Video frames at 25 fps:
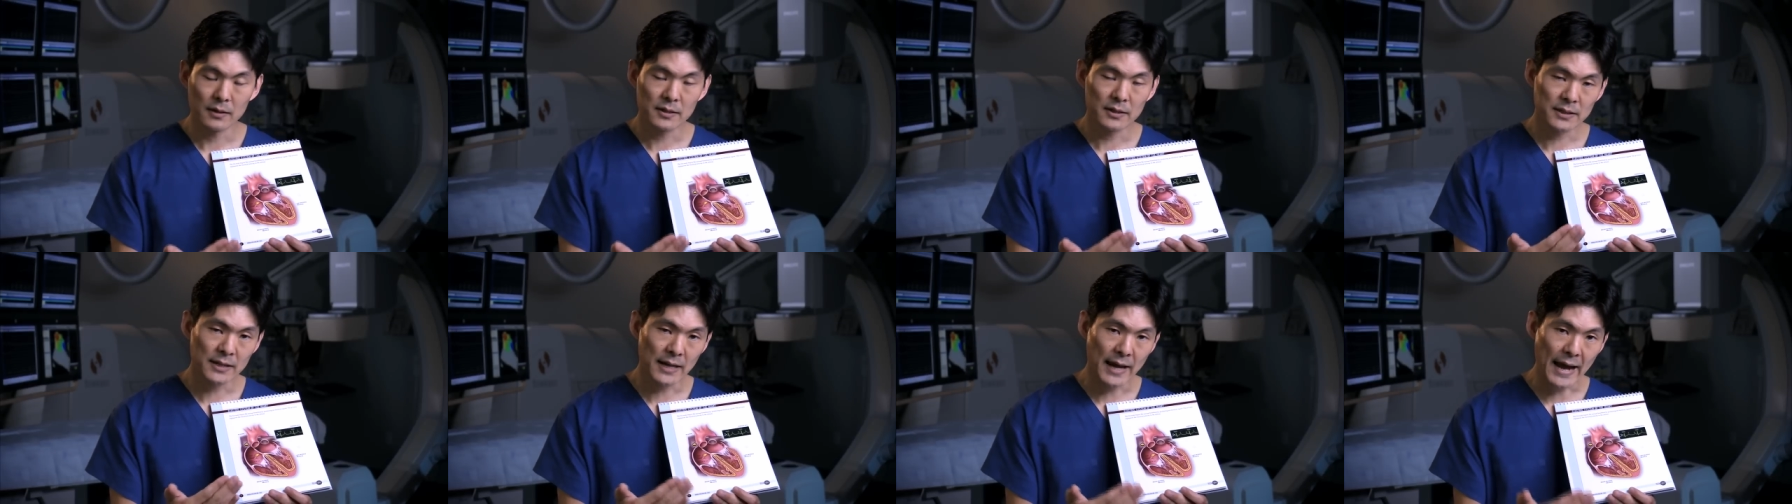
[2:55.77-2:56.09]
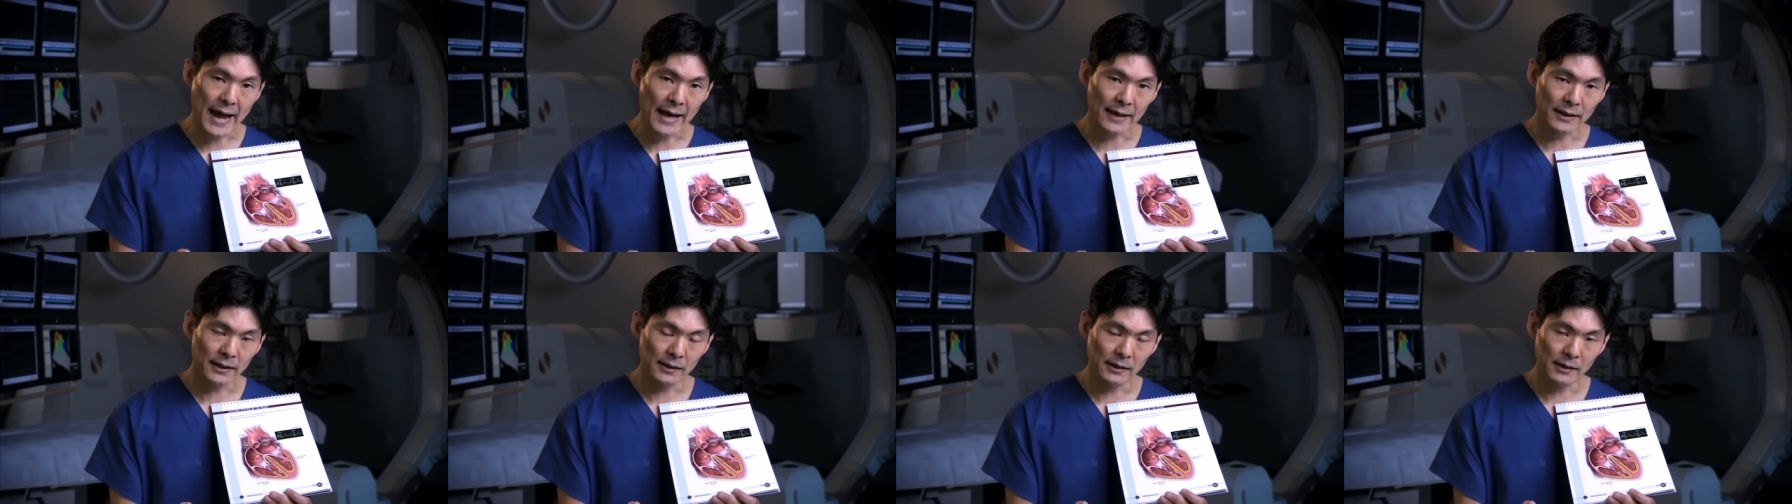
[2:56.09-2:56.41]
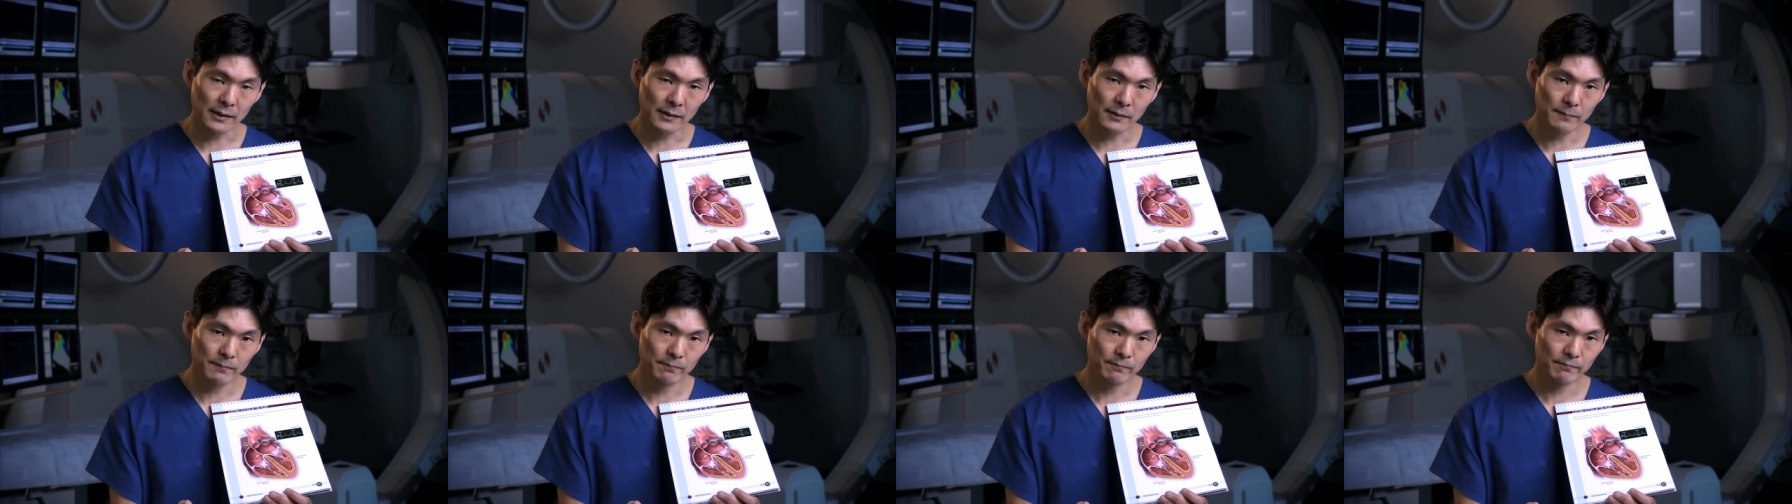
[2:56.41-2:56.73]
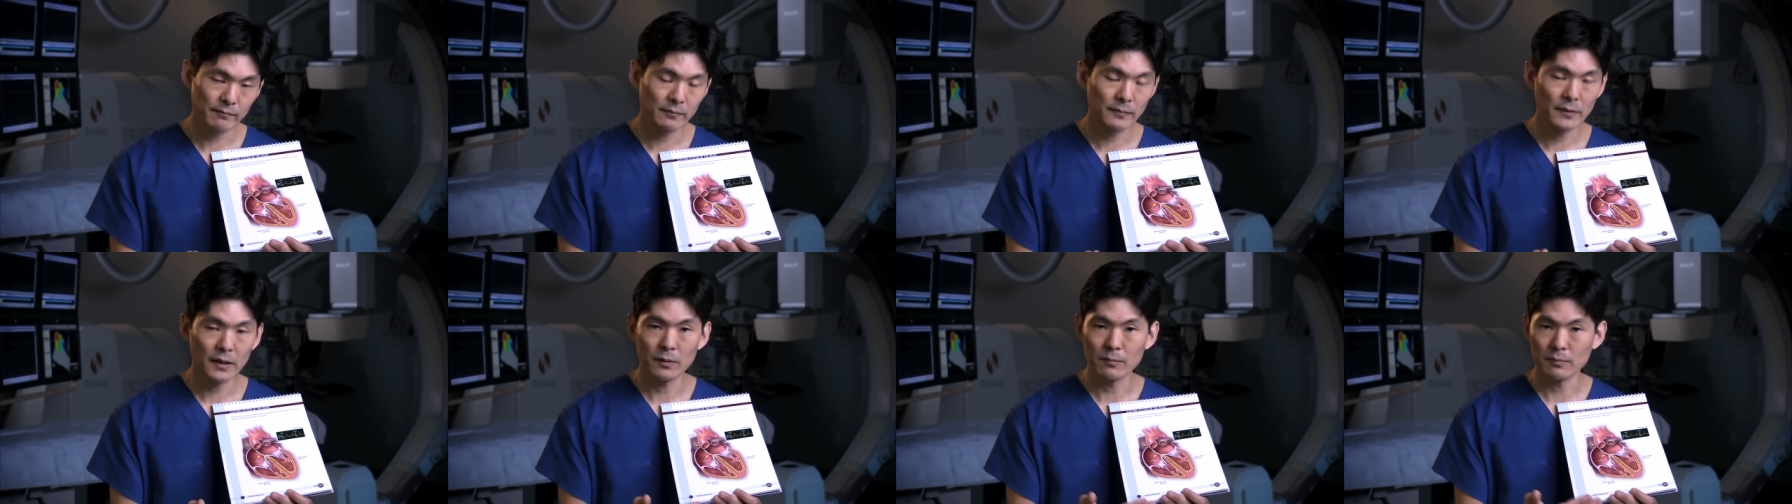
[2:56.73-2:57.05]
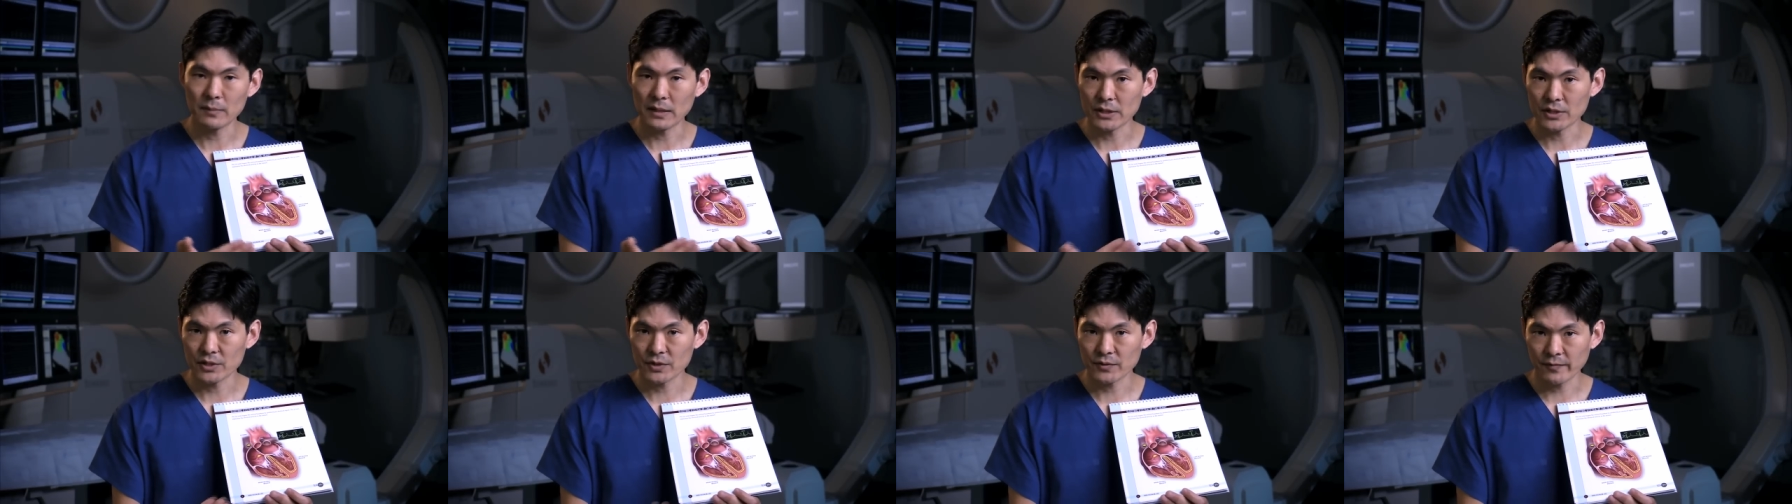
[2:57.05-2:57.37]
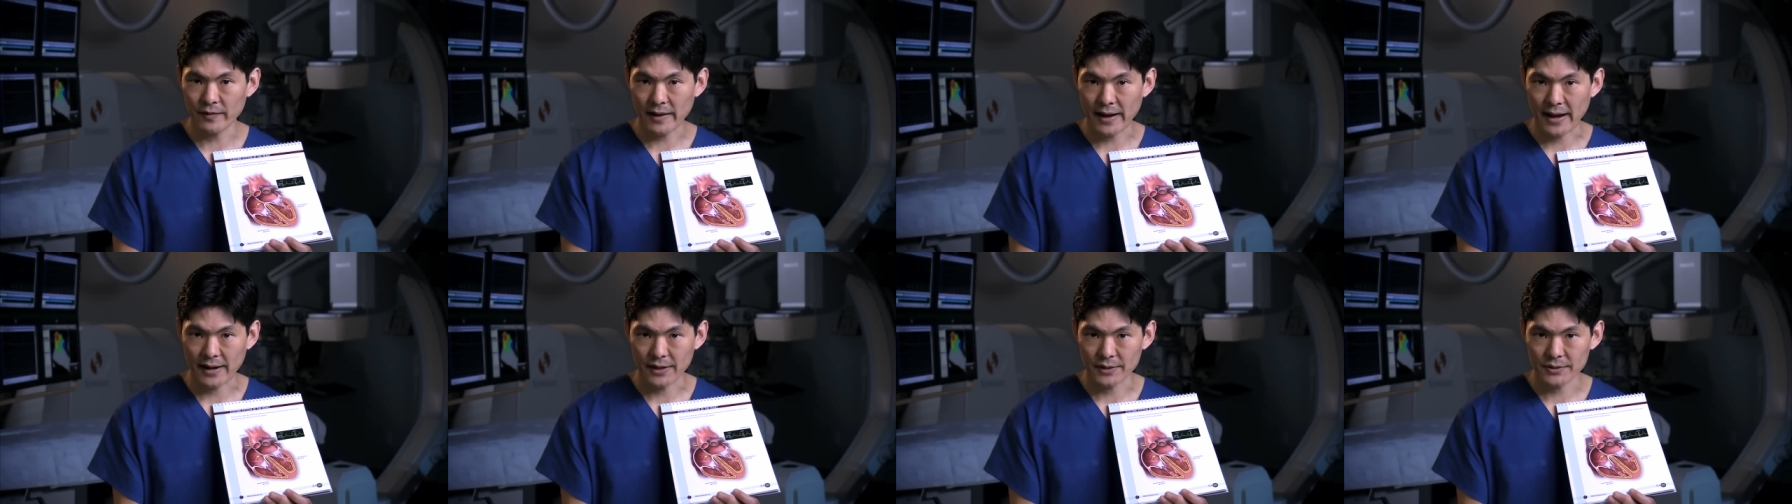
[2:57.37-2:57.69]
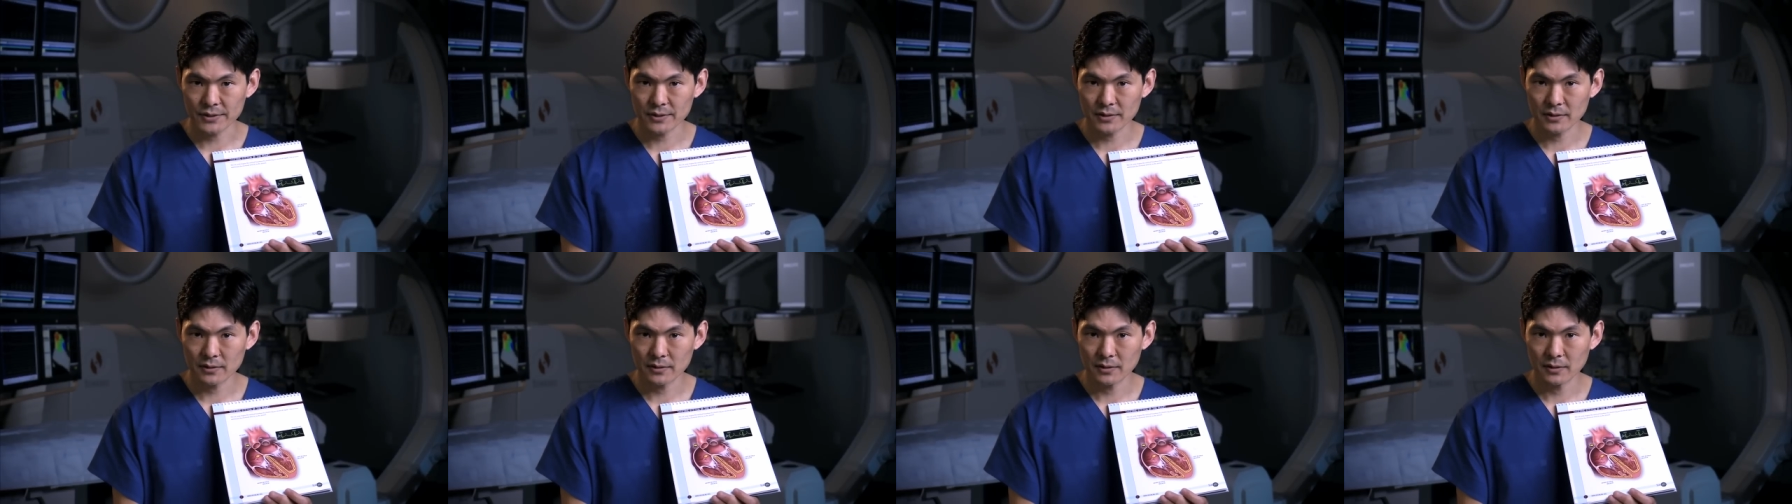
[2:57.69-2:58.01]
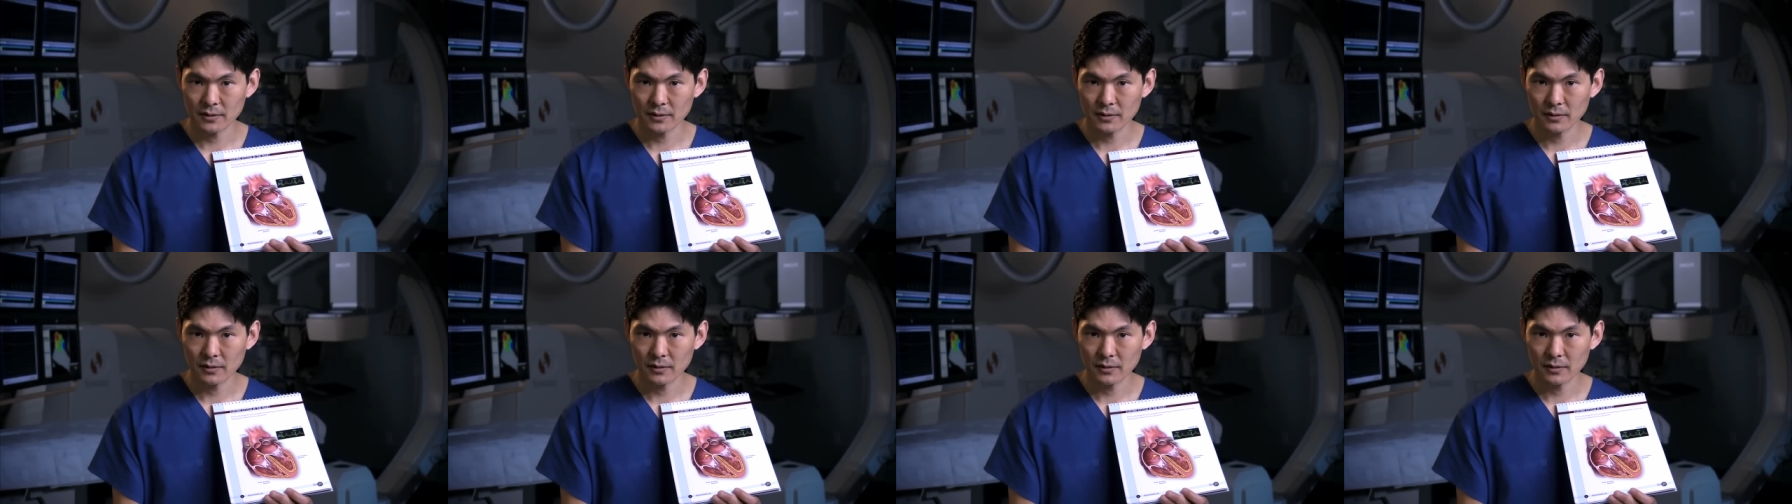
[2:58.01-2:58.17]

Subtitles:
Tachy means fast.